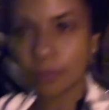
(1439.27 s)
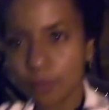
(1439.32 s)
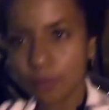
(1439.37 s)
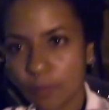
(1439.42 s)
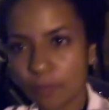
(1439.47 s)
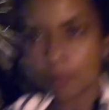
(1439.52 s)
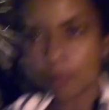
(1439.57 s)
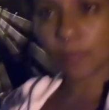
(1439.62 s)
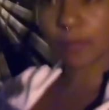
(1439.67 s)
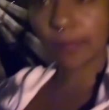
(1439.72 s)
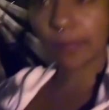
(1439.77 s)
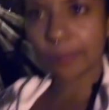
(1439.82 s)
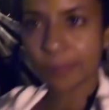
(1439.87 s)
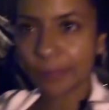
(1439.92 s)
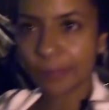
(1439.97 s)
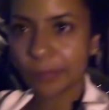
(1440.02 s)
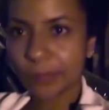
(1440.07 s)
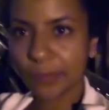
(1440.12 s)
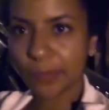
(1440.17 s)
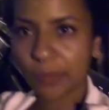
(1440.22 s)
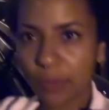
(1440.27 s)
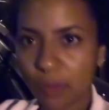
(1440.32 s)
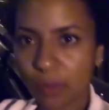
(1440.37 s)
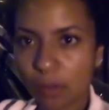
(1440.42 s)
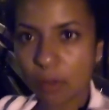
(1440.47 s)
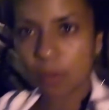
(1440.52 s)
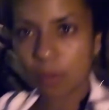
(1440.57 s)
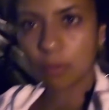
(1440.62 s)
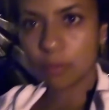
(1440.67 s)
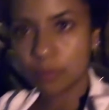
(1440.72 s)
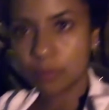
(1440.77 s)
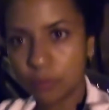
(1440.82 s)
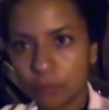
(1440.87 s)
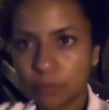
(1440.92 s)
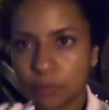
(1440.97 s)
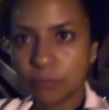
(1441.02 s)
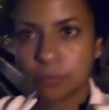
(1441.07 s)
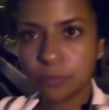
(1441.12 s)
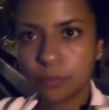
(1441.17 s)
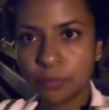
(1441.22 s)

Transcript: work hard, then I can buy an